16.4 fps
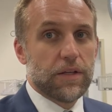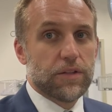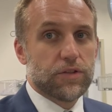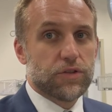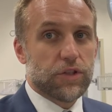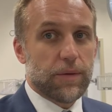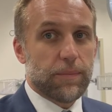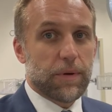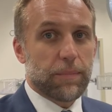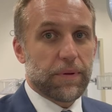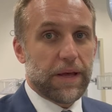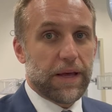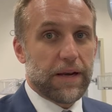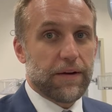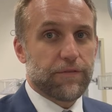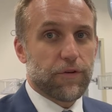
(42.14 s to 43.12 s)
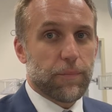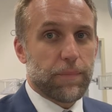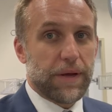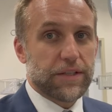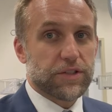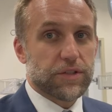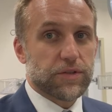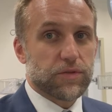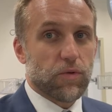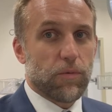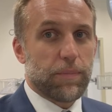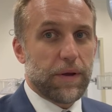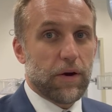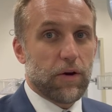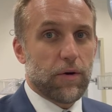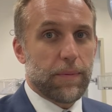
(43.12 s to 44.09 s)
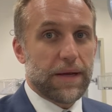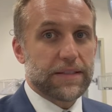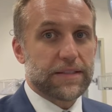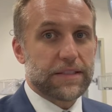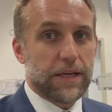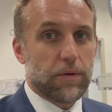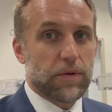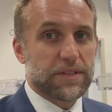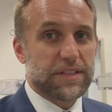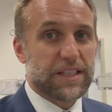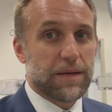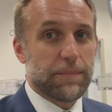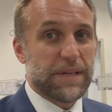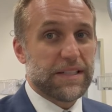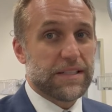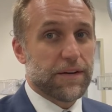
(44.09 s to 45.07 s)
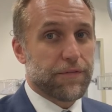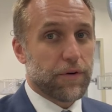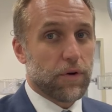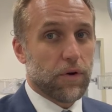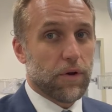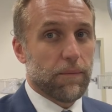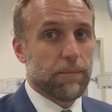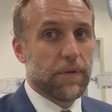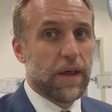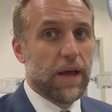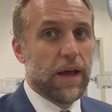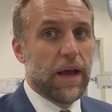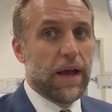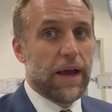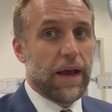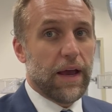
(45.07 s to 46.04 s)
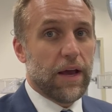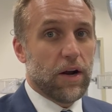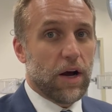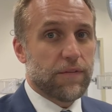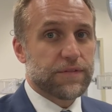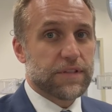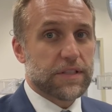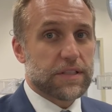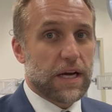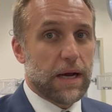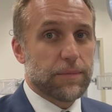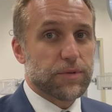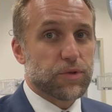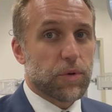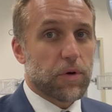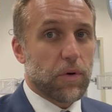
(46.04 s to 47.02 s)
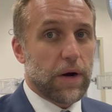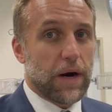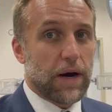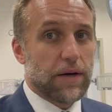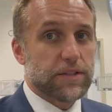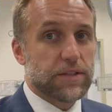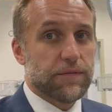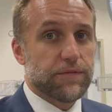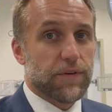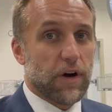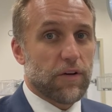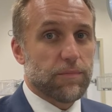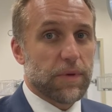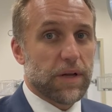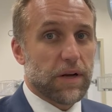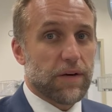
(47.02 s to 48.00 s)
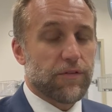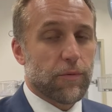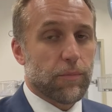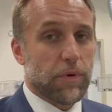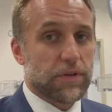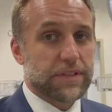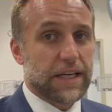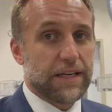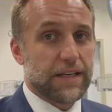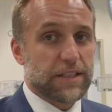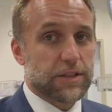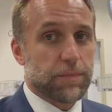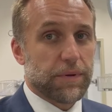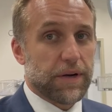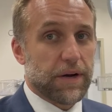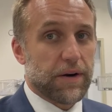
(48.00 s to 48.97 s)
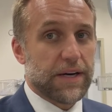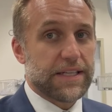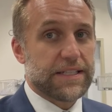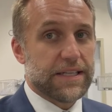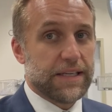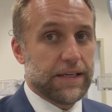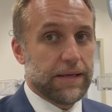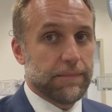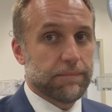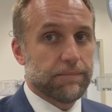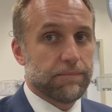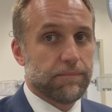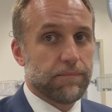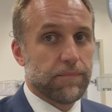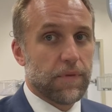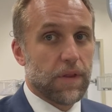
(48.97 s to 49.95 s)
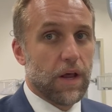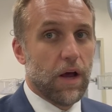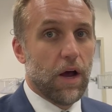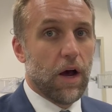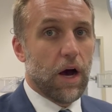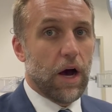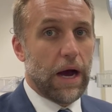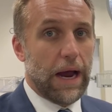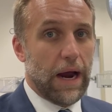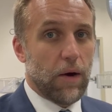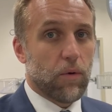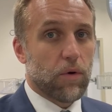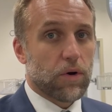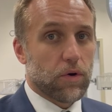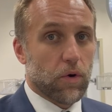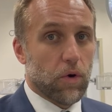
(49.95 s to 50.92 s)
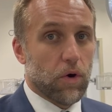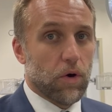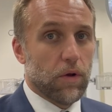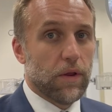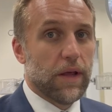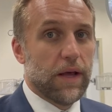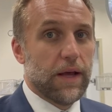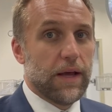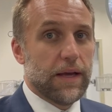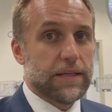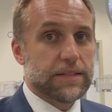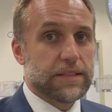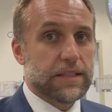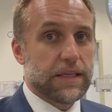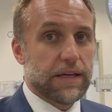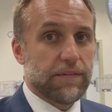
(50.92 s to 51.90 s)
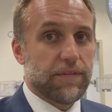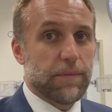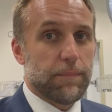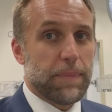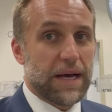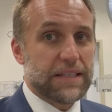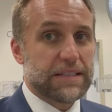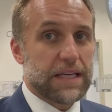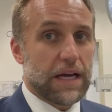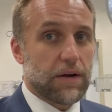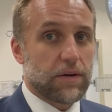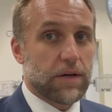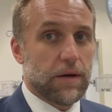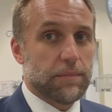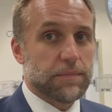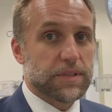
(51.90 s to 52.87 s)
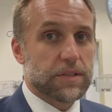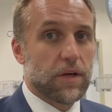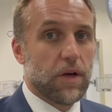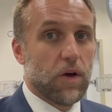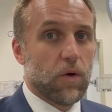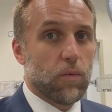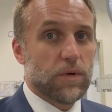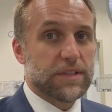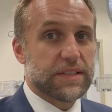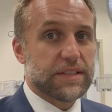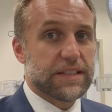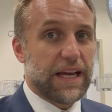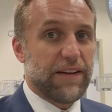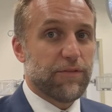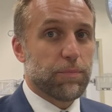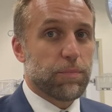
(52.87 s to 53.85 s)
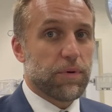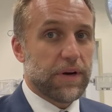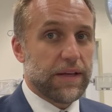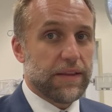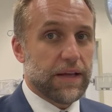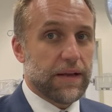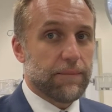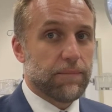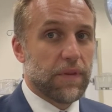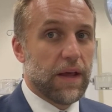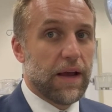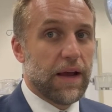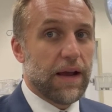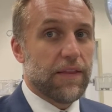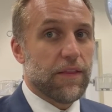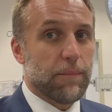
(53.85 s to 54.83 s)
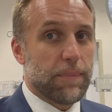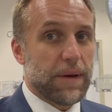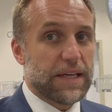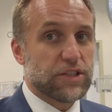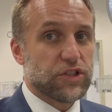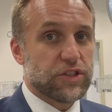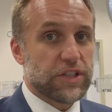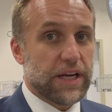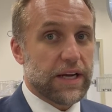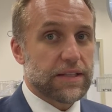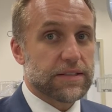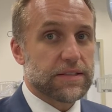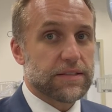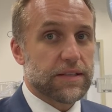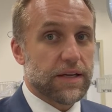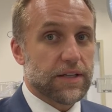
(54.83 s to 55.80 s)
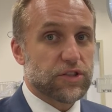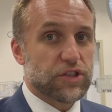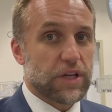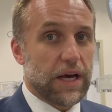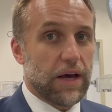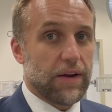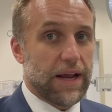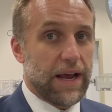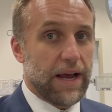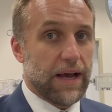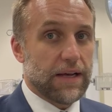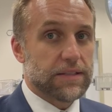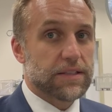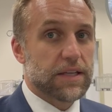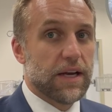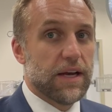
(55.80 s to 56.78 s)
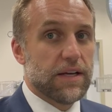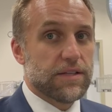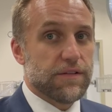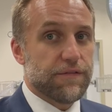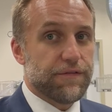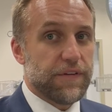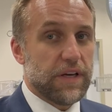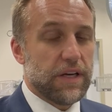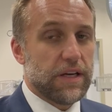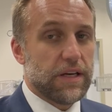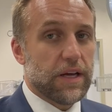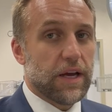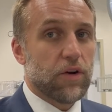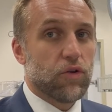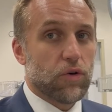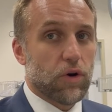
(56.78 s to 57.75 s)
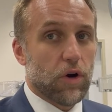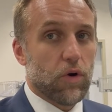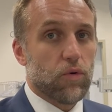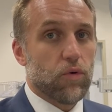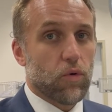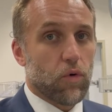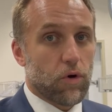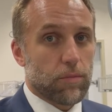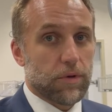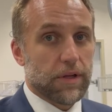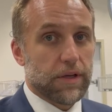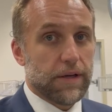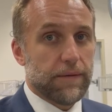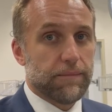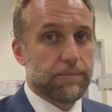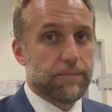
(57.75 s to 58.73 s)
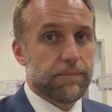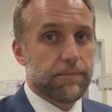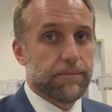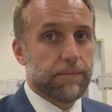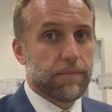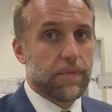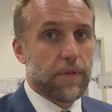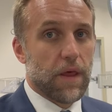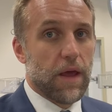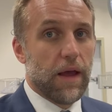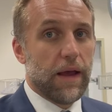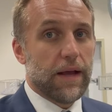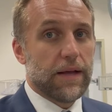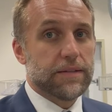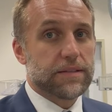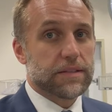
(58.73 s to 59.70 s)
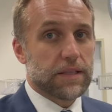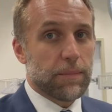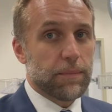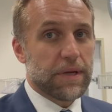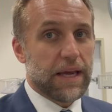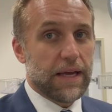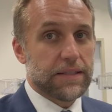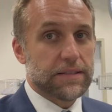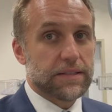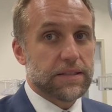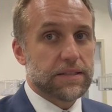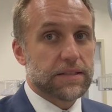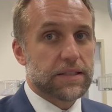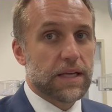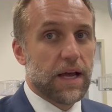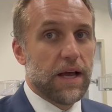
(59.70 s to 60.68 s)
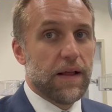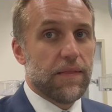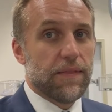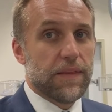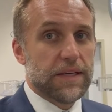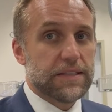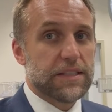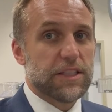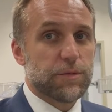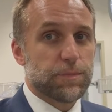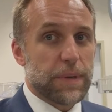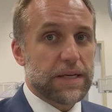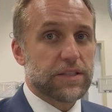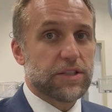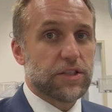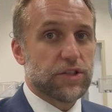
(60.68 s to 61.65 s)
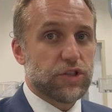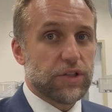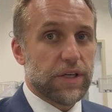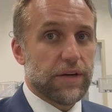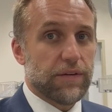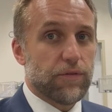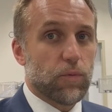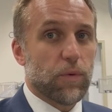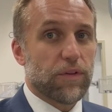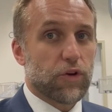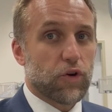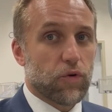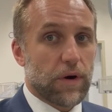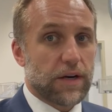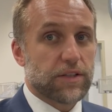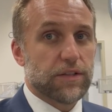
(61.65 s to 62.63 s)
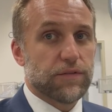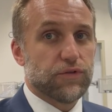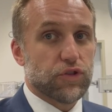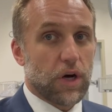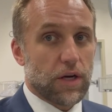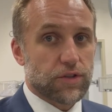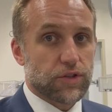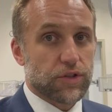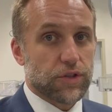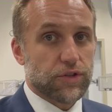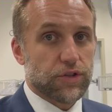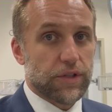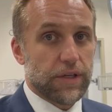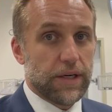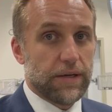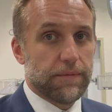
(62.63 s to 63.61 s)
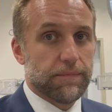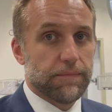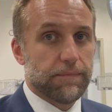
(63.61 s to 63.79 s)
Treatment planning for patients with Pierre Robin sequence can be difficult and oftentimes requires involvement of a multidisciplinary team. Our goal is to give the best outcomes with safe breathing and the best chance that a child has to feed and grow normally. In some cases, this is best achieved with corrective jaw surgery.